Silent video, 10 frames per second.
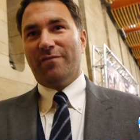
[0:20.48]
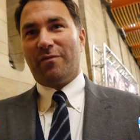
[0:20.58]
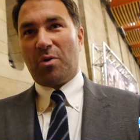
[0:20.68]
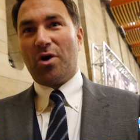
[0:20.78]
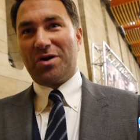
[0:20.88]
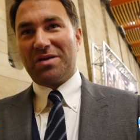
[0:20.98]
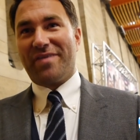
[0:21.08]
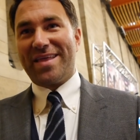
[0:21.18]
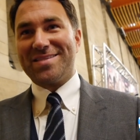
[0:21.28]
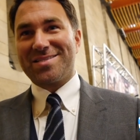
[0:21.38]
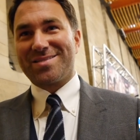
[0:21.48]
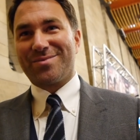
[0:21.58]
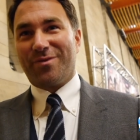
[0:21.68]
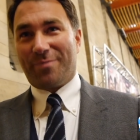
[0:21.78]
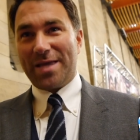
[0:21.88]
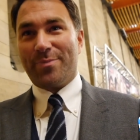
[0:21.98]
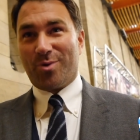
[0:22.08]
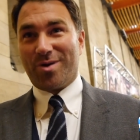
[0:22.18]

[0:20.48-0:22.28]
for putting on events with people